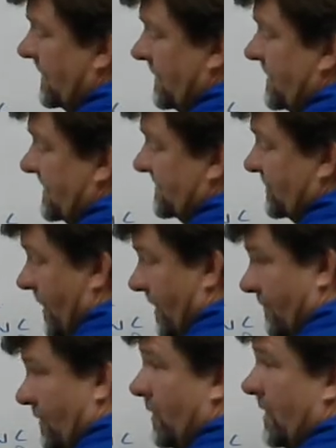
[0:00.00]
The square
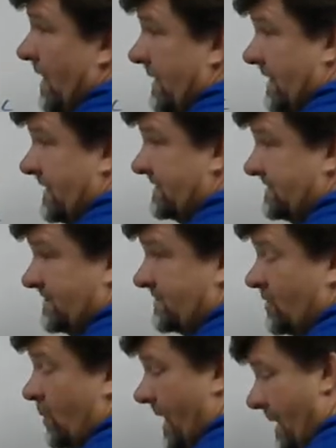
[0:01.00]
root undoes the
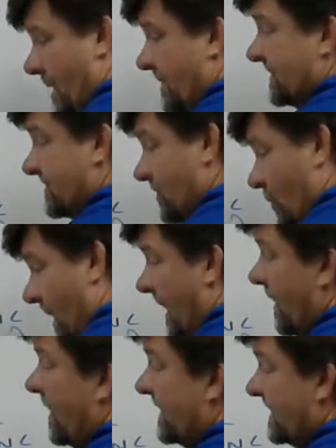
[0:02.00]
square. The
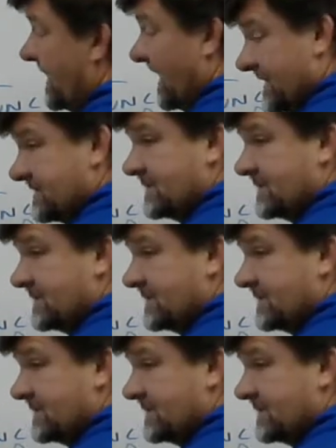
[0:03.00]
square undoes